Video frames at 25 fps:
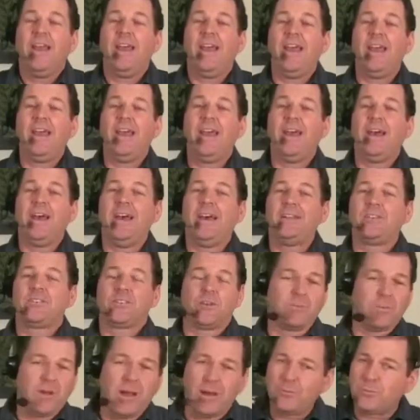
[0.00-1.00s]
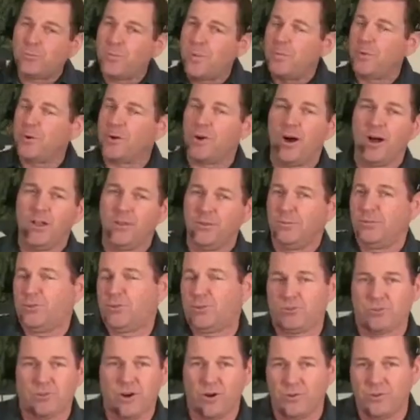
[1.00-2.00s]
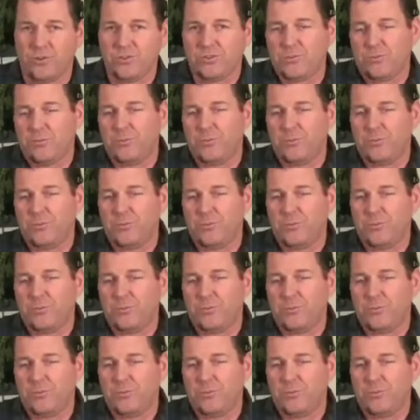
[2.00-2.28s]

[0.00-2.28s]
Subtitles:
And sometimes people call them strokes,